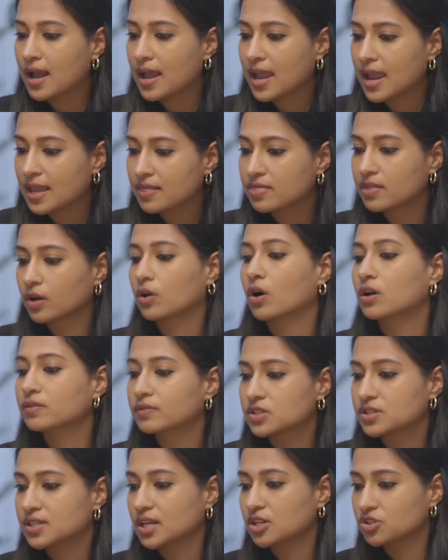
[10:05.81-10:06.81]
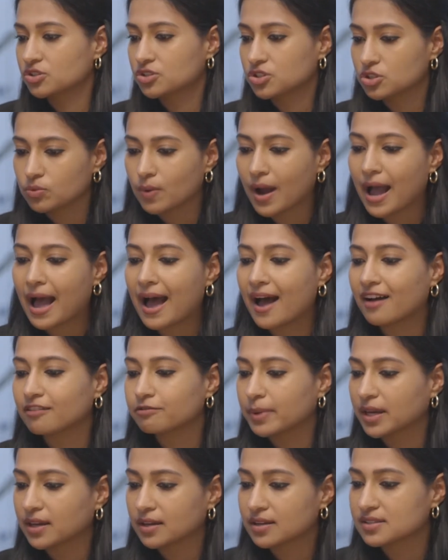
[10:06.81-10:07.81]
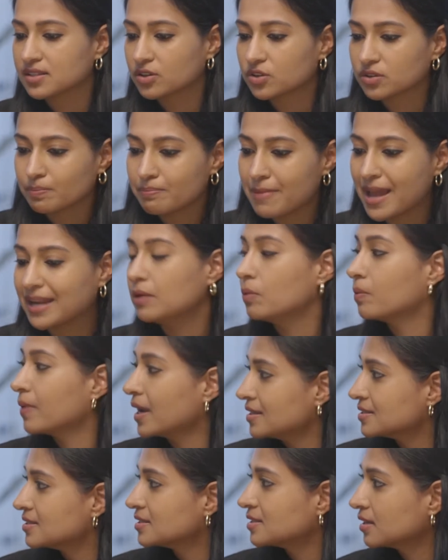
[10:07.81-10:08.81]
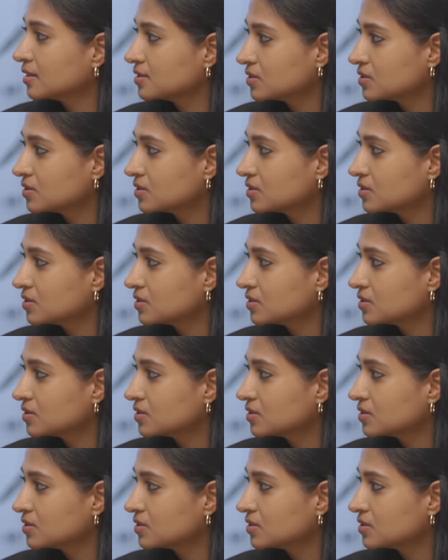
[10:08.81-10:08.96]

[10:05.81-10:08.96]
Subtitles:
in the conversations you have? Because there are many ways to